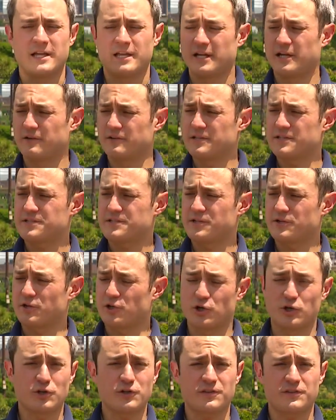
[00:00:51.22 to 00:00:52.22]
Here is
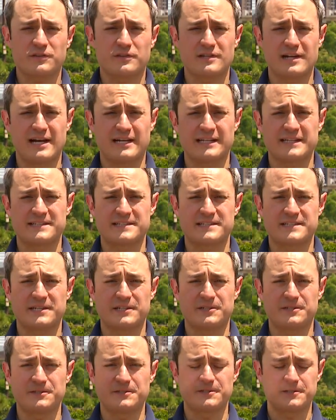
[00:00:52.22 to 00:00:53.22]
the Earth on its
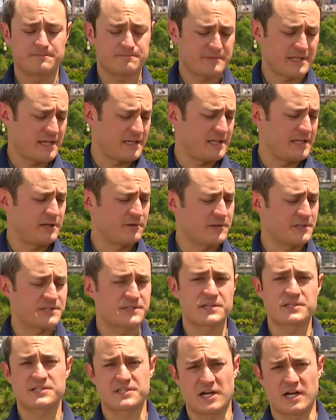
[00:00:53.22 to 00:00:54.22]
tilt, and here
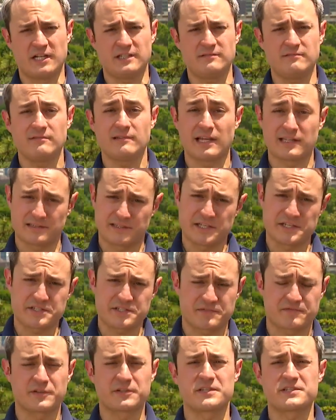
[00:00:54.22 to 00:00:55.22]
is the sun, at
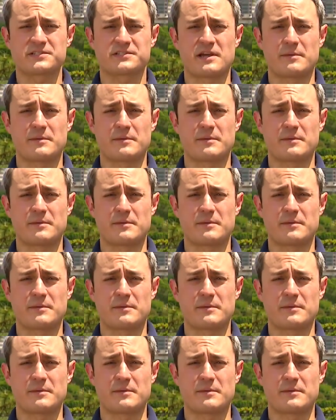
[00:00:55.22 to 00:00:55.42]
least for this